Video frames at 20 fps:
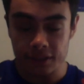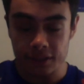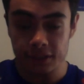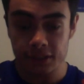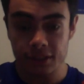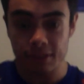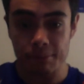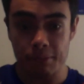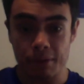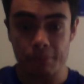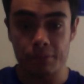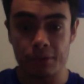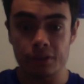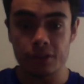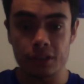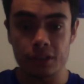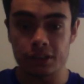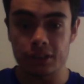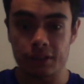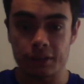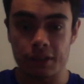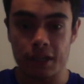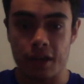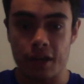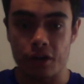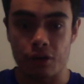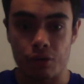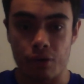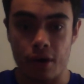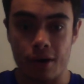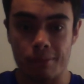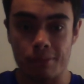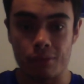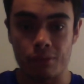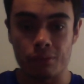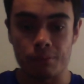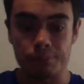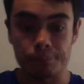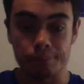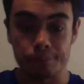his commitment is
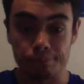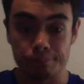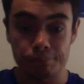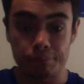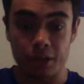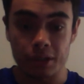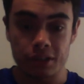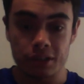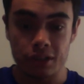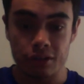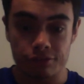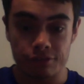incredible, Bunty